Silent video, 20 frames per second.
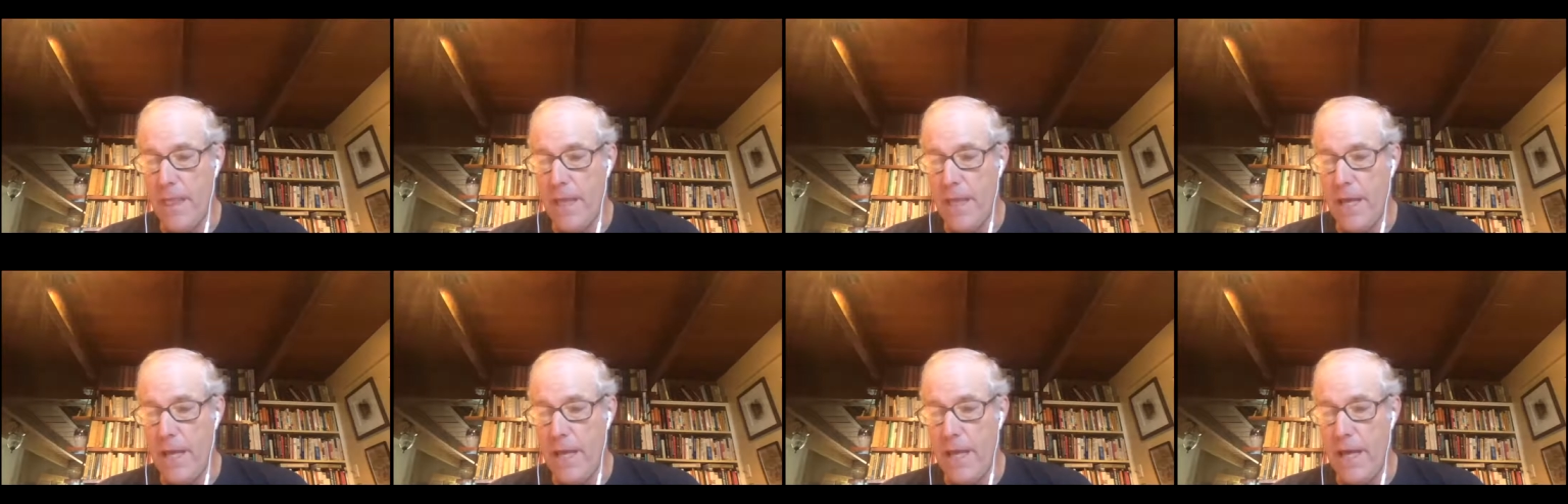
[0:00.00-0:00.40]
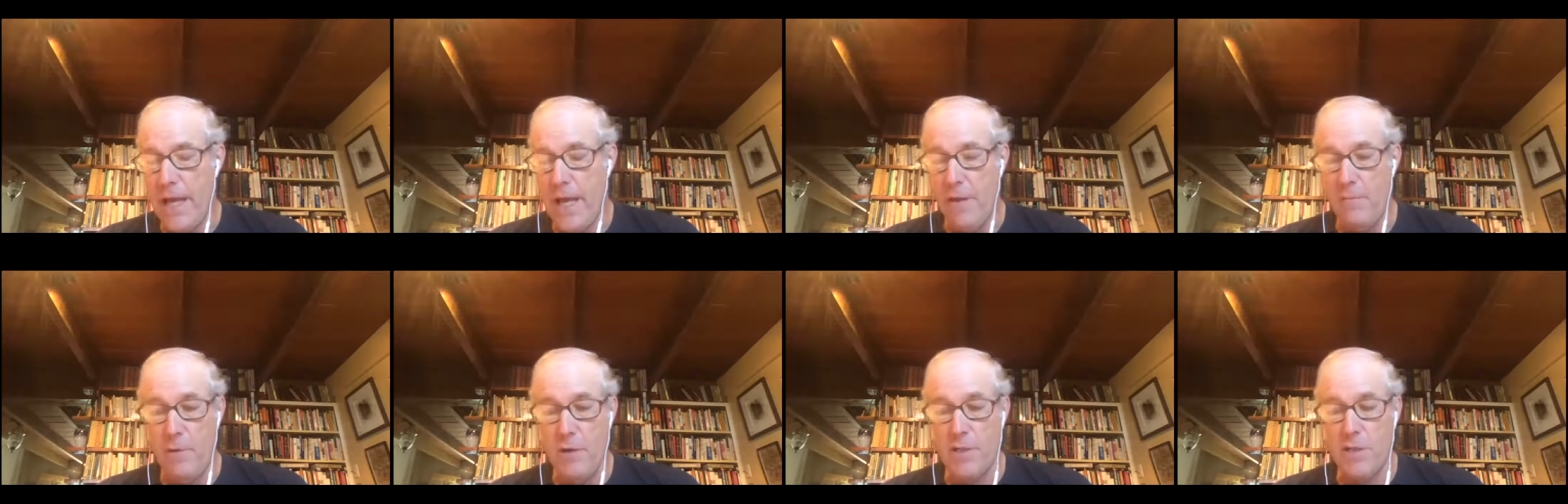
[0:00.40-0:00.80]
and
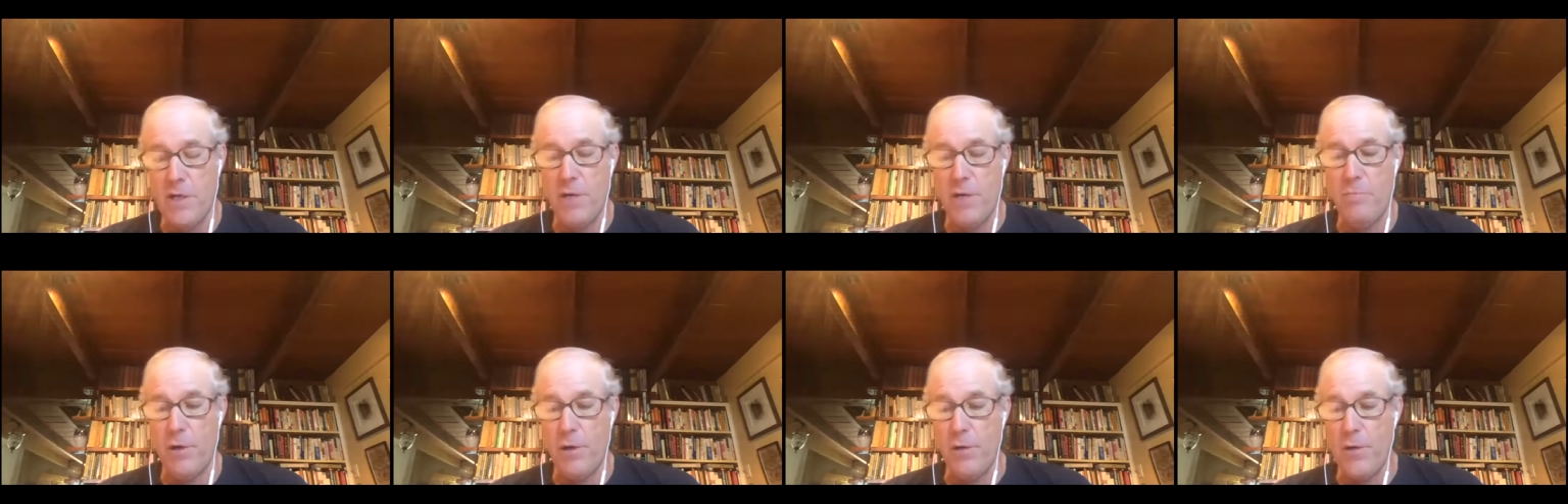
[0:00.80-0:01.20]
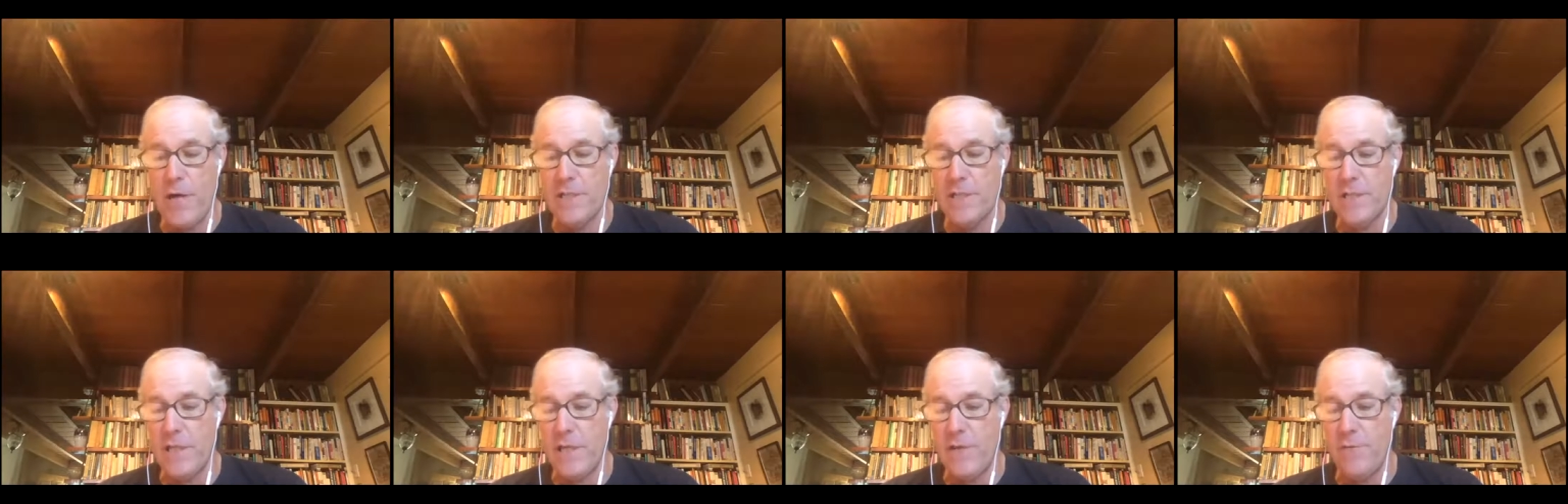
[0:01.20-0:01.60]
everybody's going to progress
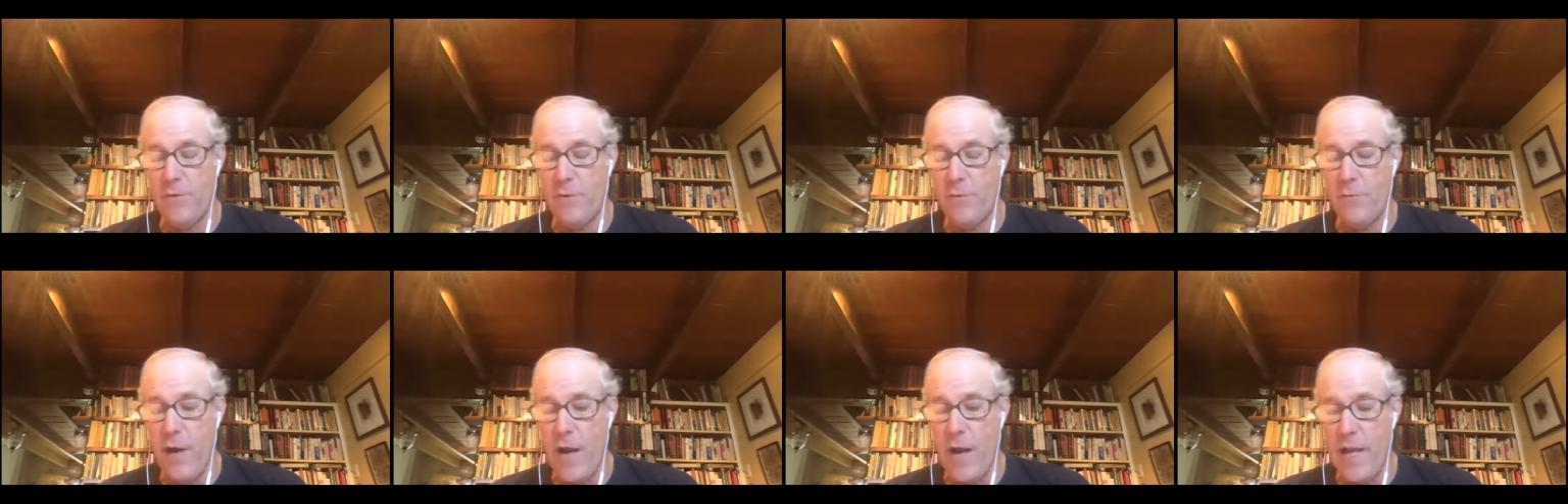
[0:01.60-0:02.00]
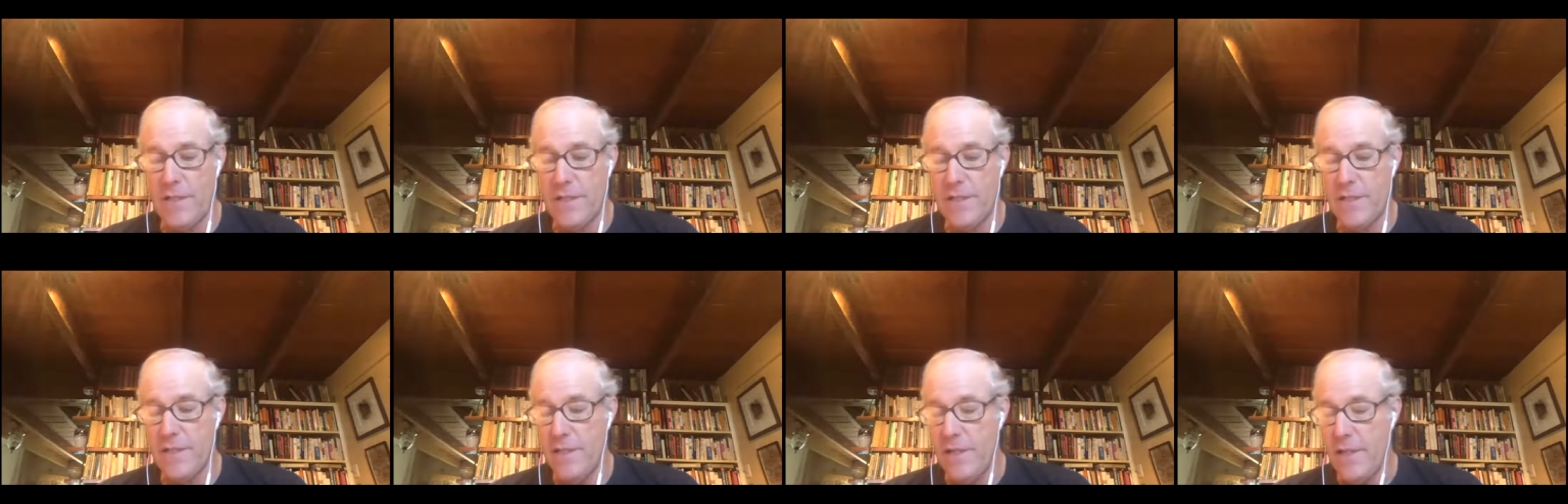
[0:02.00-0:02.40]
at different
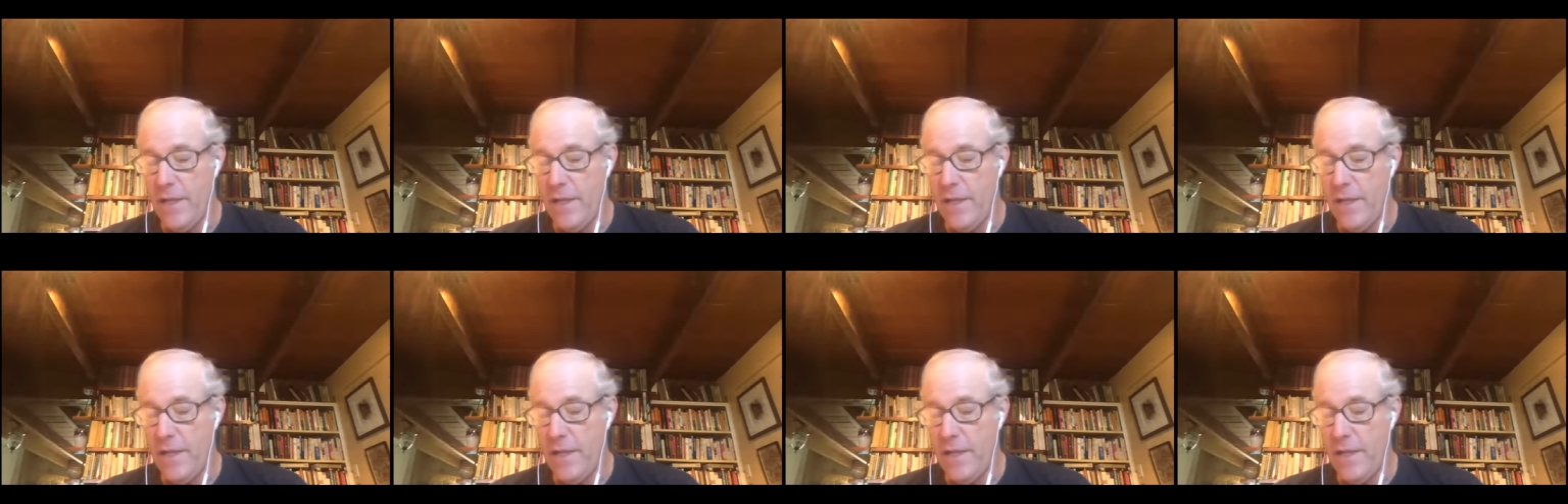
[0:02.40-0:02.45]
rates.